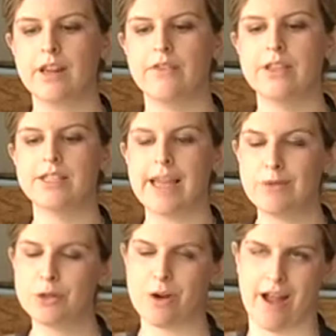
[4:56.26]
The
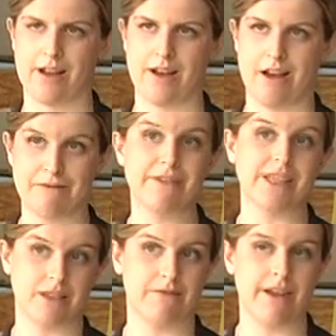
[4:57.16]
soundtrack of
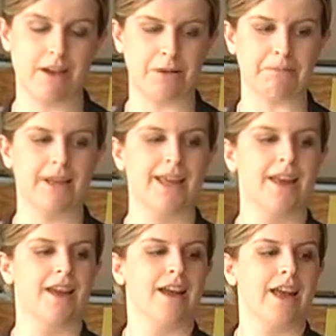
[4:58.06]
this film
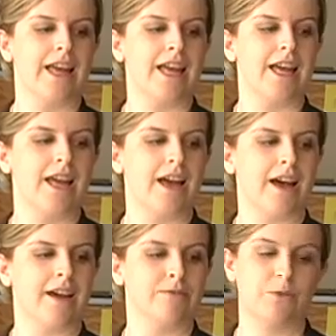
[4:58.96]

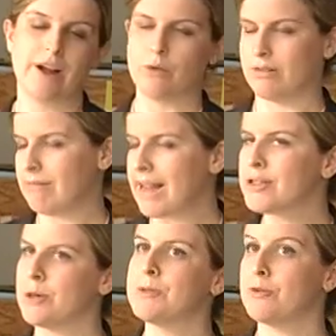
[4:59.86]
or
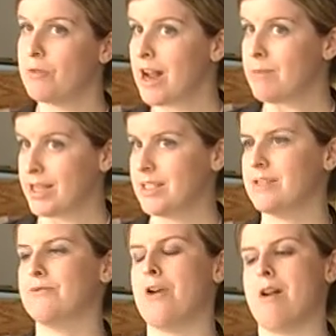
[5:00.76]
excerpts or
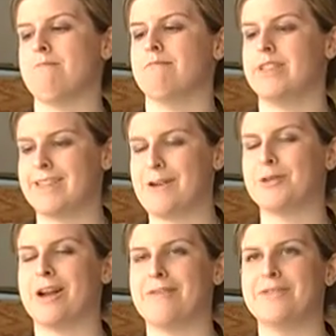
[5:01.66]
fragments from the
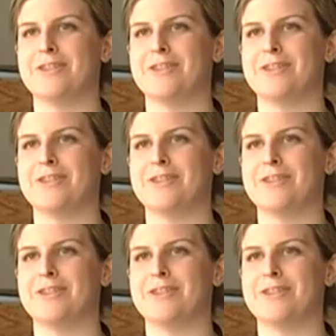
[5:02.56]
soundtrack of